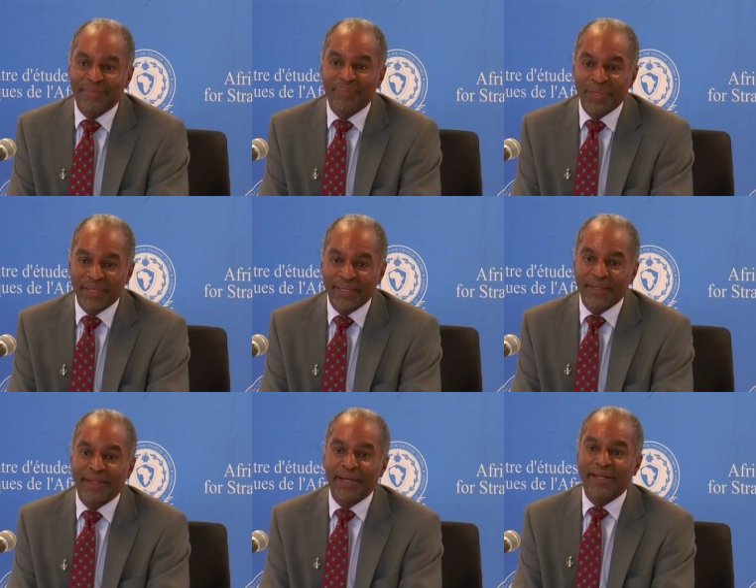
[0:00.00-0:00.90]

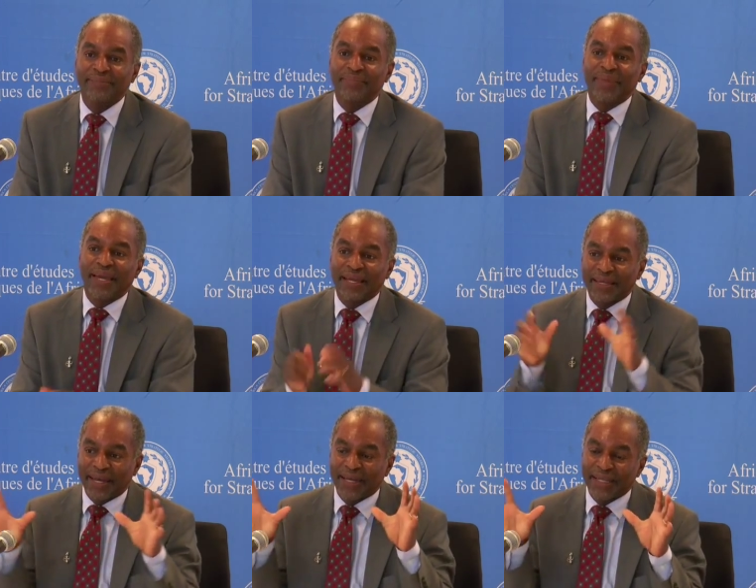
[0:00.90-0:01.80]
being um, a,
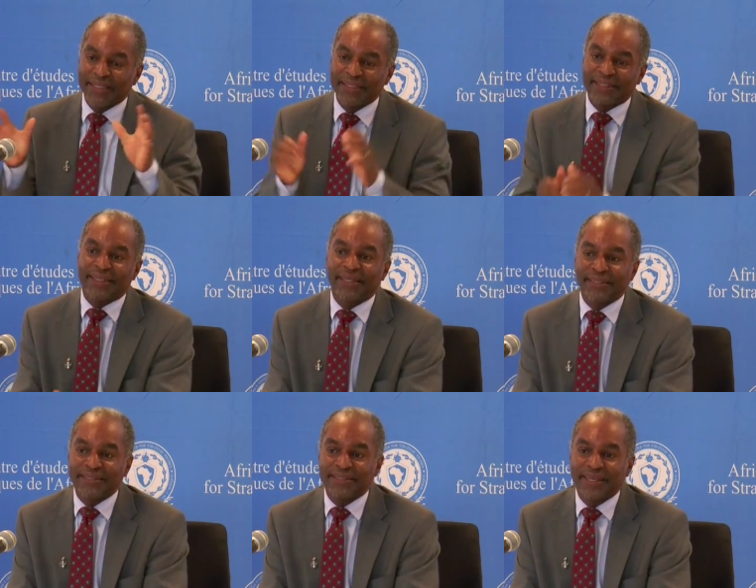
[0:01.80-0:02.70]
a clique that
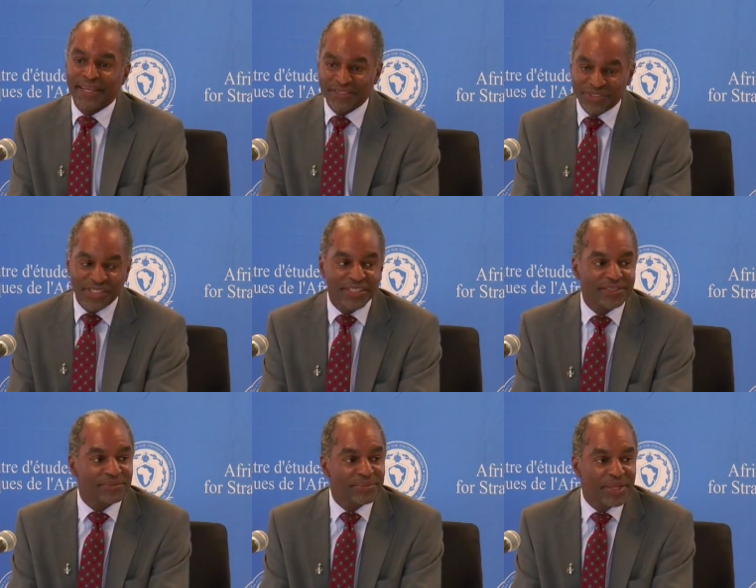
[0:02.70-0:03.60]
is interested
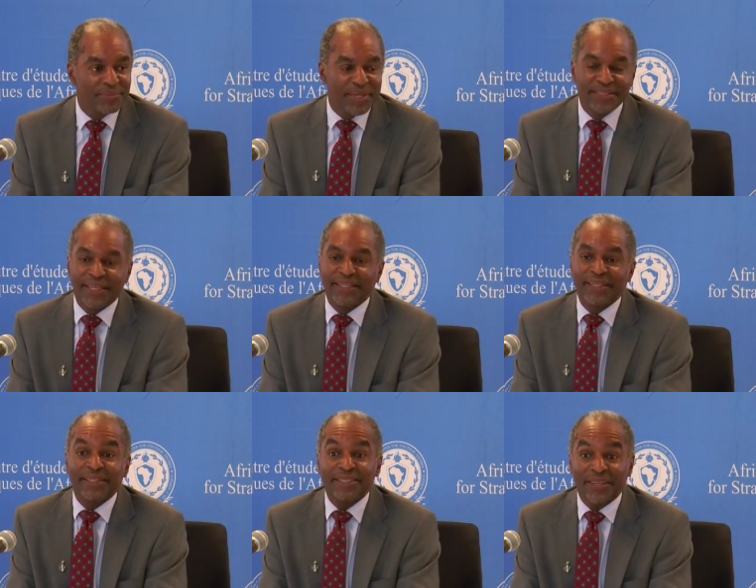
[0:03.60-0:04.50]
in
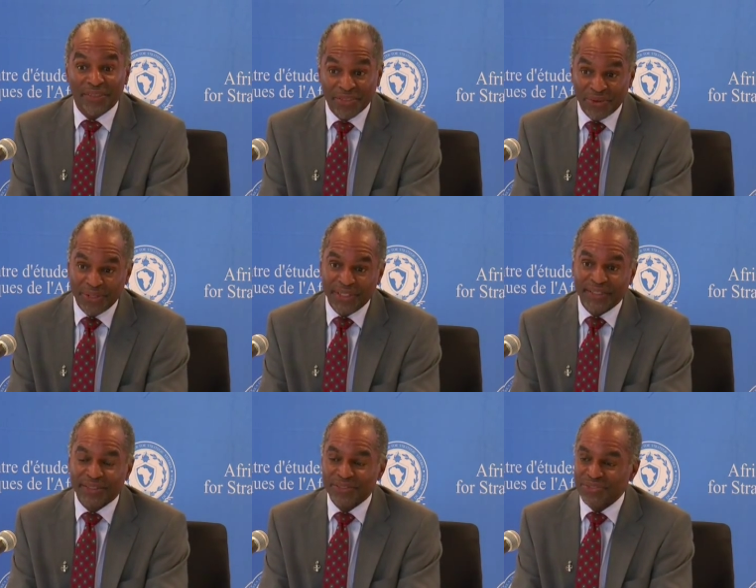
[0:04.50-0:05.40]
maintaining its authority
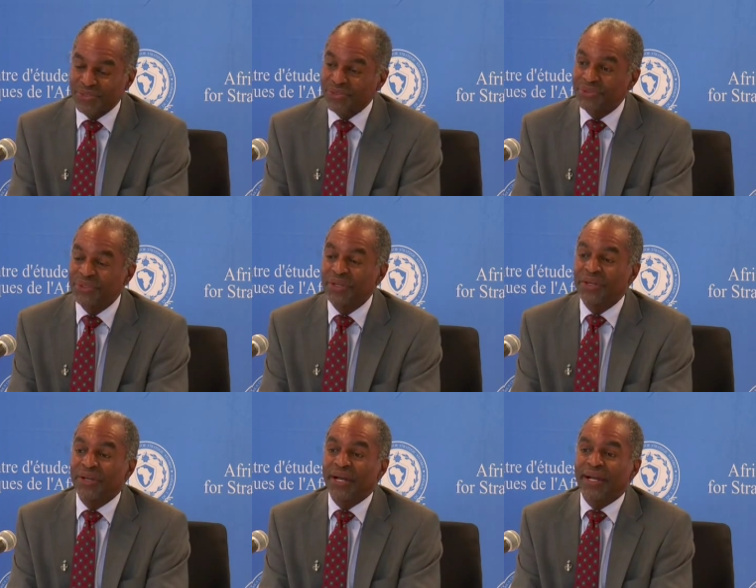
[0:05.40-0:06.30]
and control,
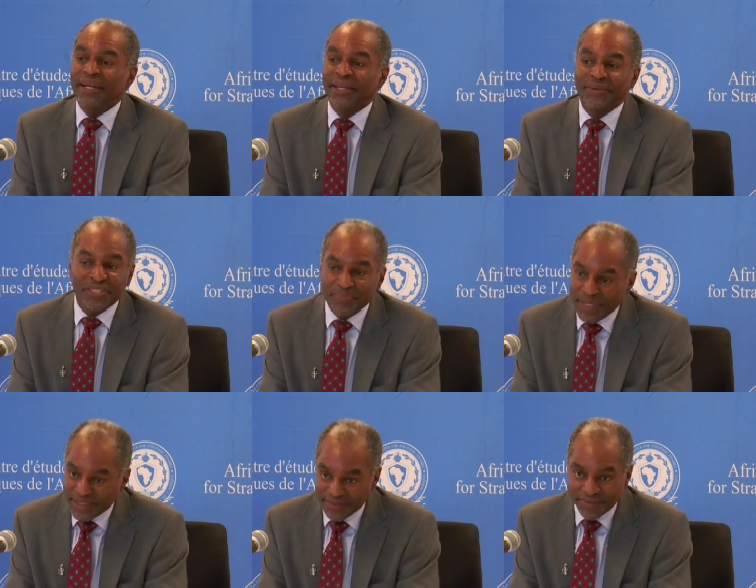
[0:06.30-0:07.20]

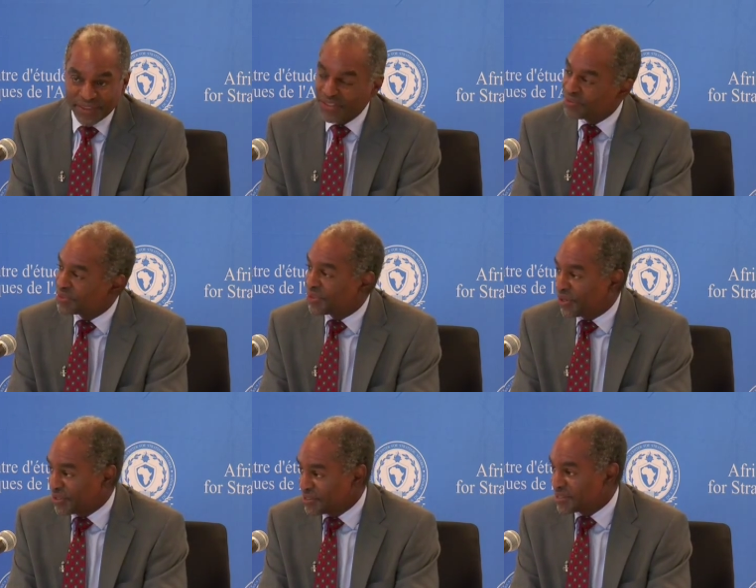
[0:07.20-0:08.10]
irrespective of the human
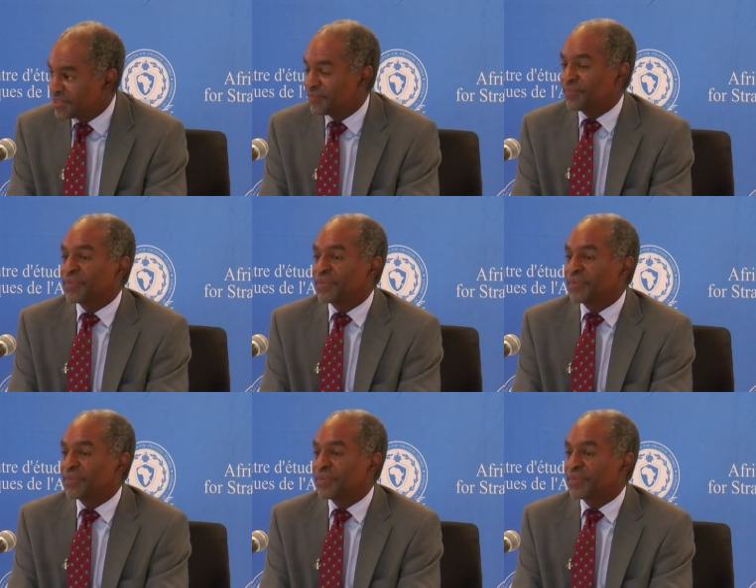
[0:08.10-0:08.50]
cost.